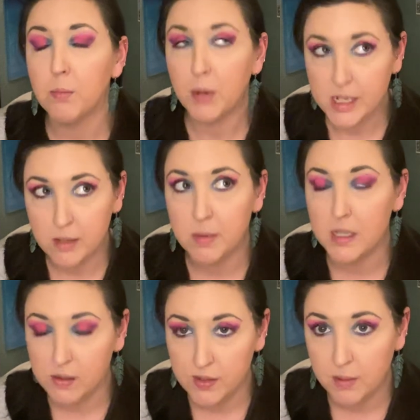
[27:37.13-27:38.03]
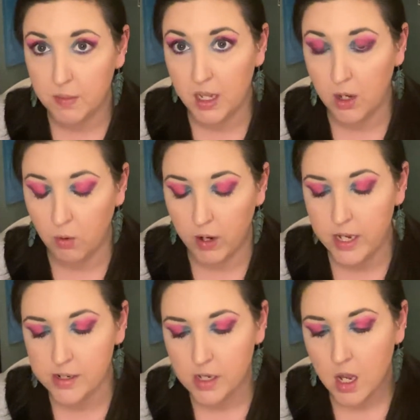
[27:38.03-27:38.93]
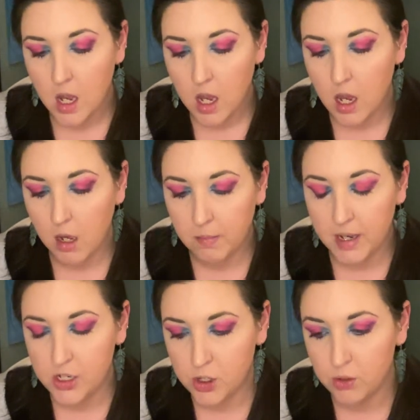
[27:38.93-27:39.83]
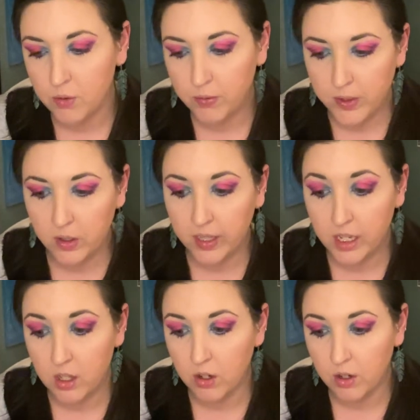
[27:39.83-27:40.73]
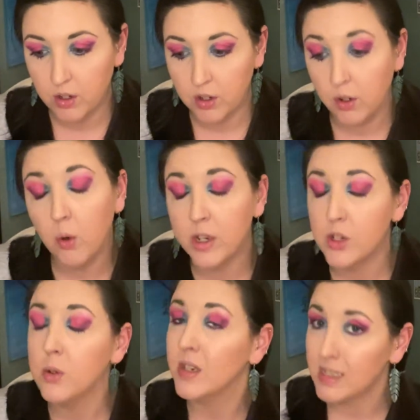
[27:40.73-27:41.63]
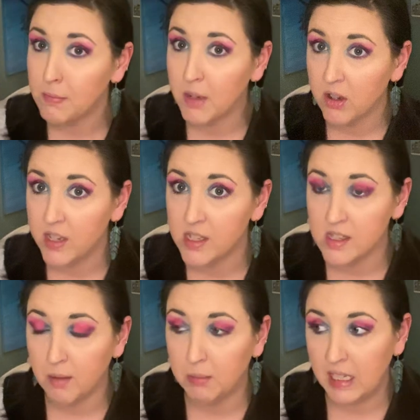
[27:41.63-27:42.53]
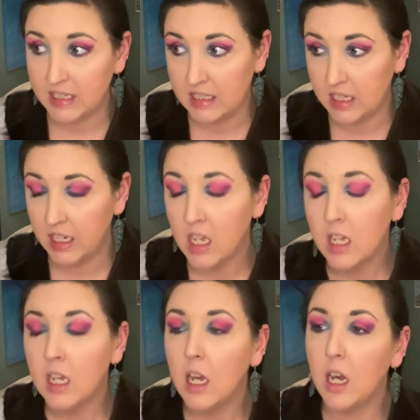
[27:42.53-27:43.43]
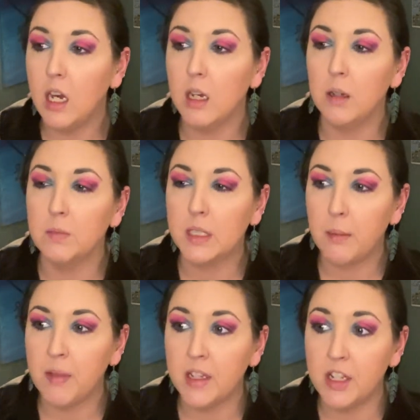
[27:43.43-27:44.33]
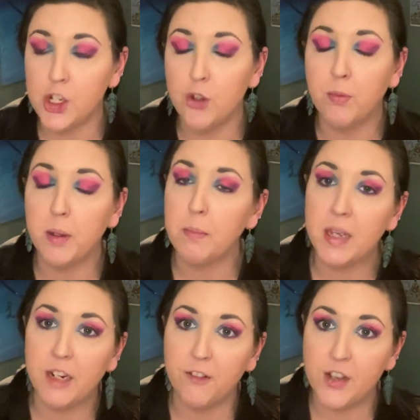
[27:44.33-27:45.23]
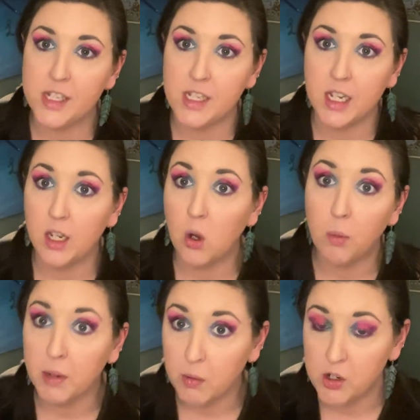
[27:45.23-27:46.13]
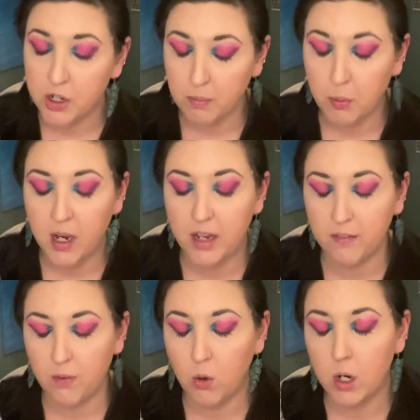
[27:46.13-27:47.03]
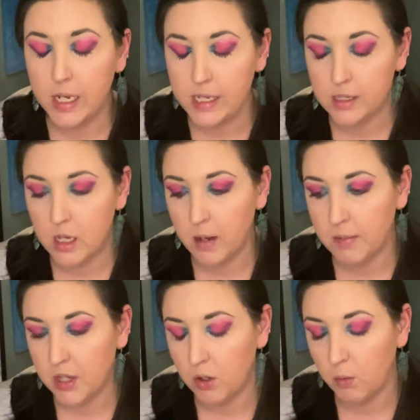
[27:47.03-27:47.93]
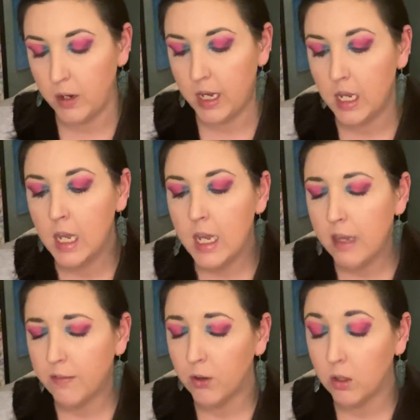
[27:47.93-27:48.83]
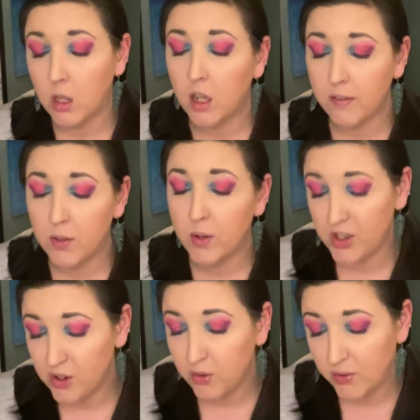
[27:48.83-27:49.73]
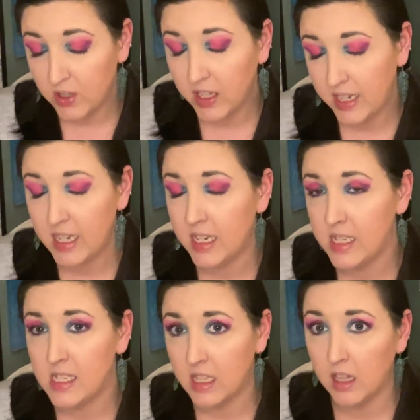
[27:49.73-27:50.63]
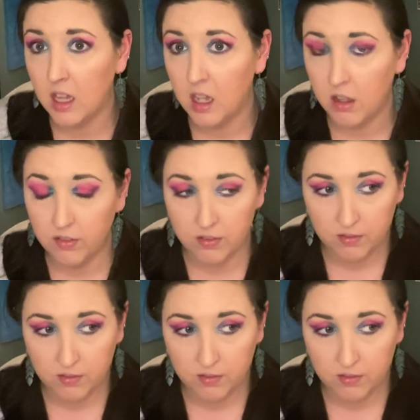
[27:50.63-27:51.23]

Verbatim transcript: precipice of something great. Um, I do feel like you're you're going to experience a blessing um, something that you've been manifesting, hoping, wishing, praying for is coming your way. And for a lot of you, I do feel like it is in love